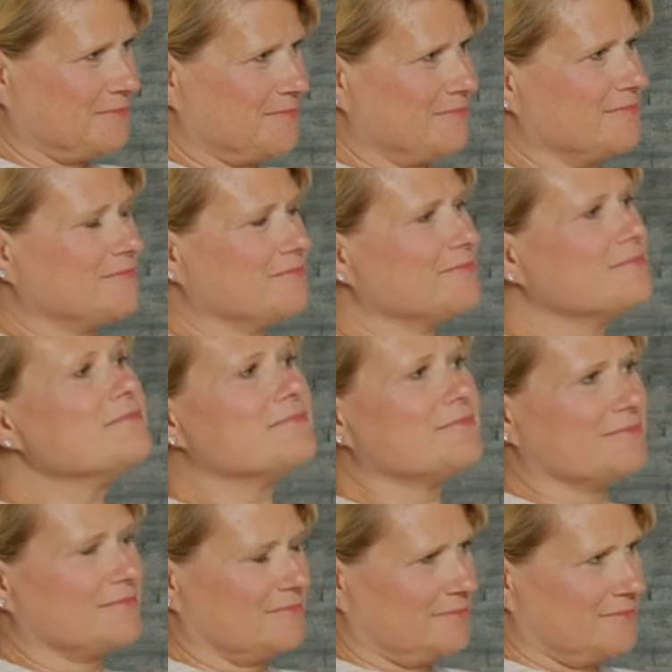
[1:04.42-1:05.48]

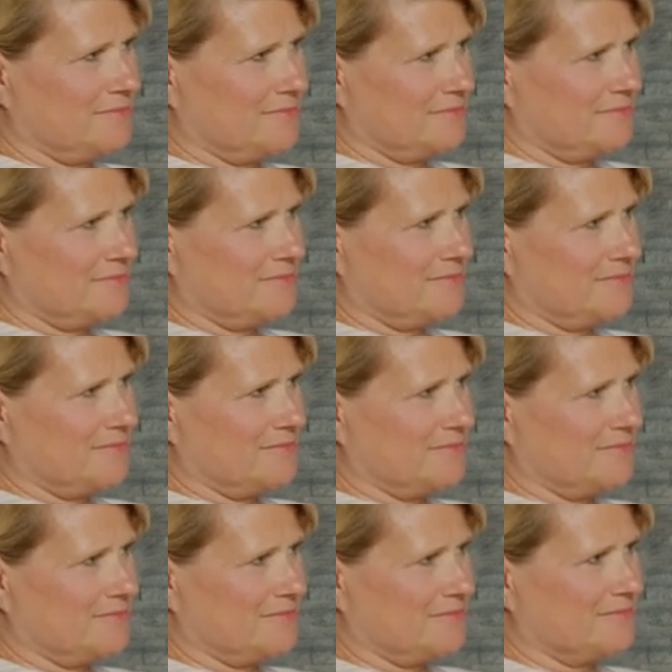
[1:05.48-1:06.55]

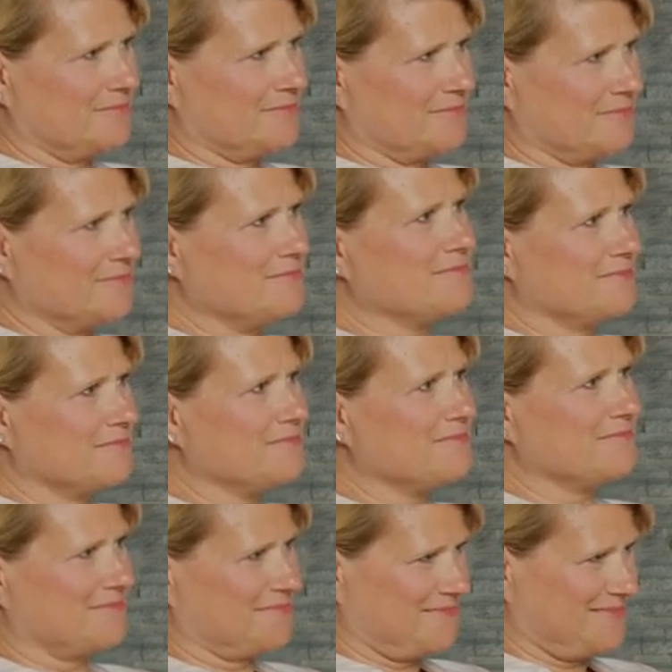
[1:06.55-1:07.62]

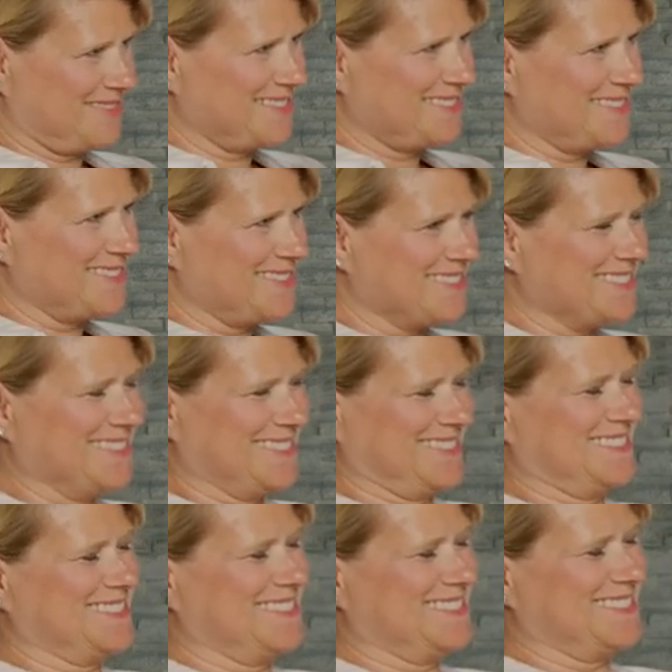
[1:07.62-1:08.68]

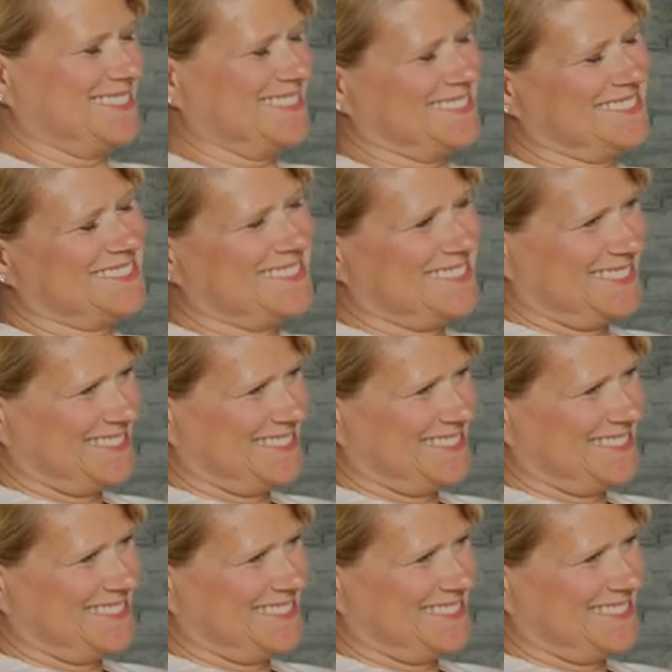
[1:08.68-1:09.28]
[no speech]